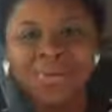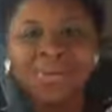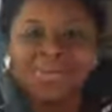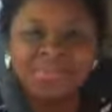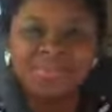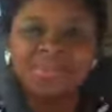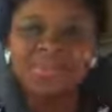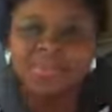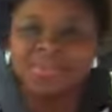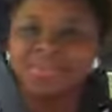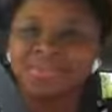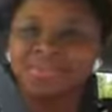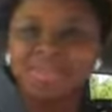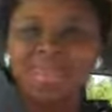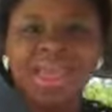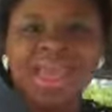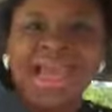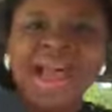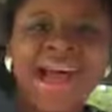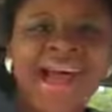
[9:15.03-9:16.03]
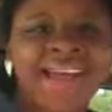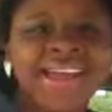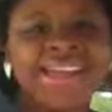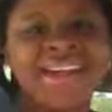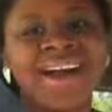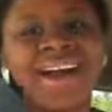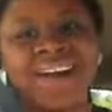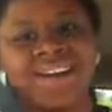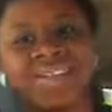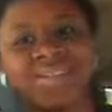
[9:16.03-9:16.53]
one more I
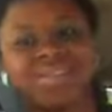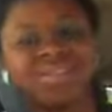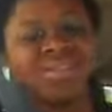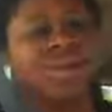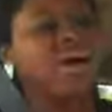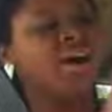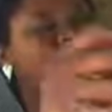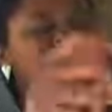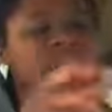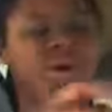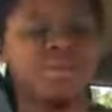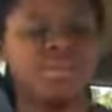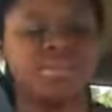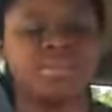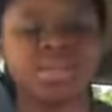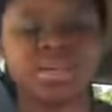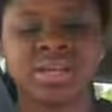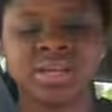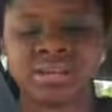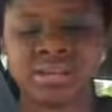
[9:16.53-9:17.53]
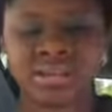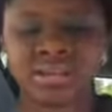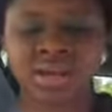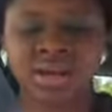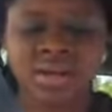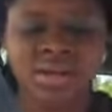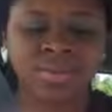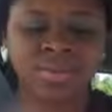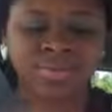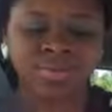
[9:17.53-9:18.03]
got um this
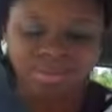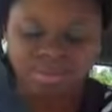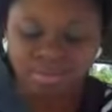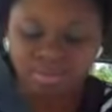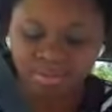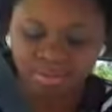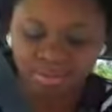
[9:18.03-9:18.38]
um